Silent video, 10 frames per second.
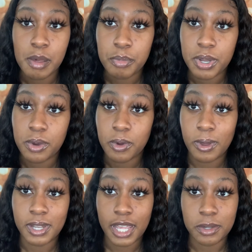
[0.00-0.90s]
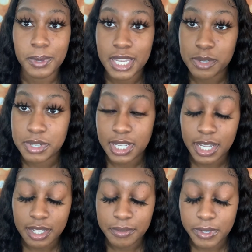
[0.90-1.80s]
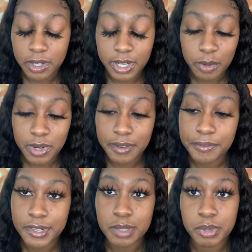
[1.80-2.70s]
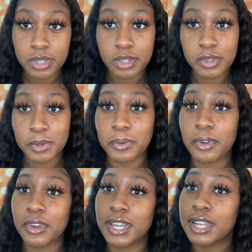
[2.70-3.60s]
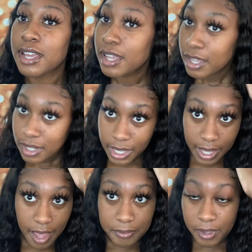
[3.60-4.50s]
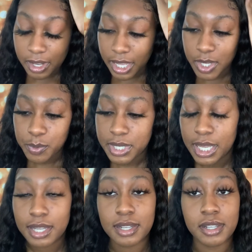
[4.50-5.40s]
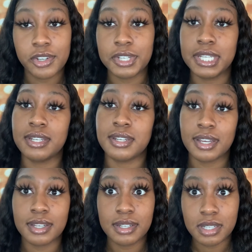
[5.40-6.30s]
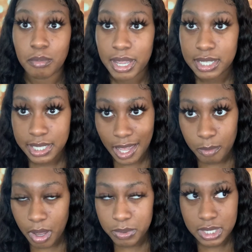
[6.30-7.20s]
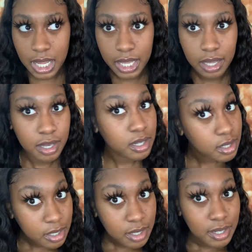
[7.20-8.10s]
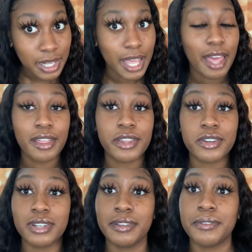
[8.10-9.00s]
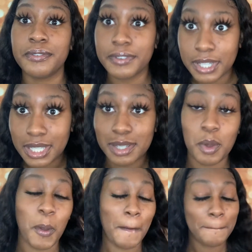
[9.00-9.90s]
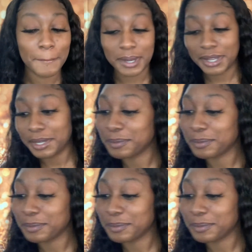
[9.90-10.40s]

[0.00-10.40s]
put it on, like you guys will see like in the video, like when I first put the glue on, like I felt like it was like literally stuck to my scalp. I was like I could literally feel it, but